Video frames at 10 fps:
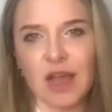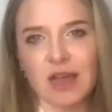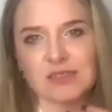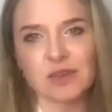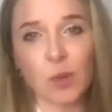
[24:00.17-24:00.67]

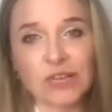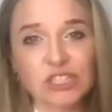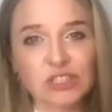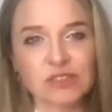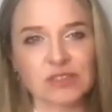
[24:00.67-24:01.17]
ask
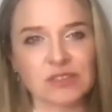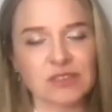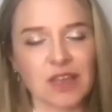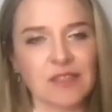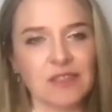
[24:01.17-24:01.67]

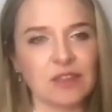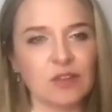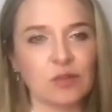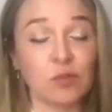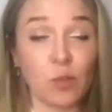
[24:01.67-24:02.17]
questions and they
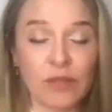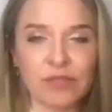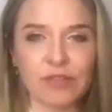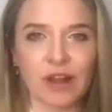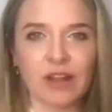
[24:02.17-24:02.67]
don't
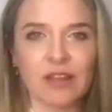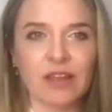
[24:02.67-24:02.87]
wonder.